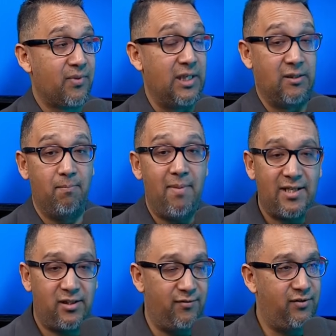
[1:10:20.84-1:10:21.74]
these
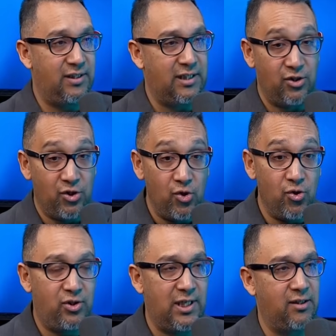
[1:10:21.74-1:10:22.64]
massive, this new
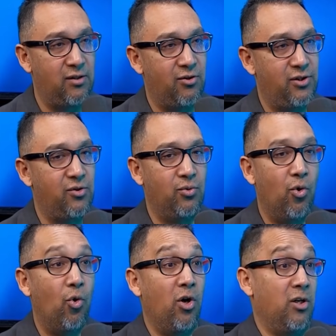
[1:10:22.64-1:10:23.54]
technological
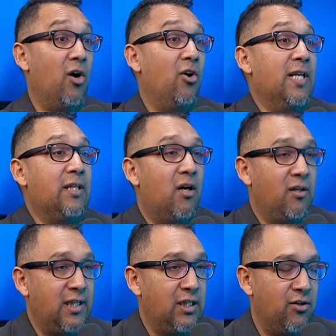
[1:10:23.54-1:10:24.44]

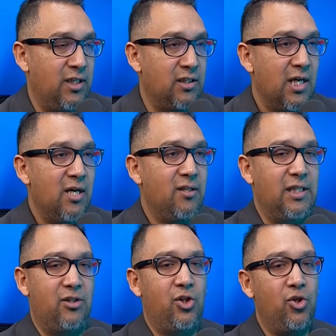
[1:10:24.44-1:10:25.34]
oligarchy.
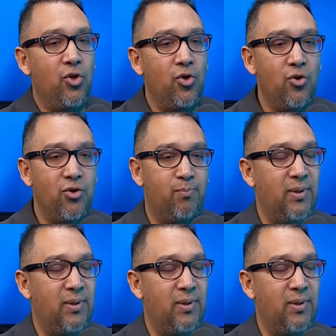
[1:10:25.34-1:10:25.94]
These huge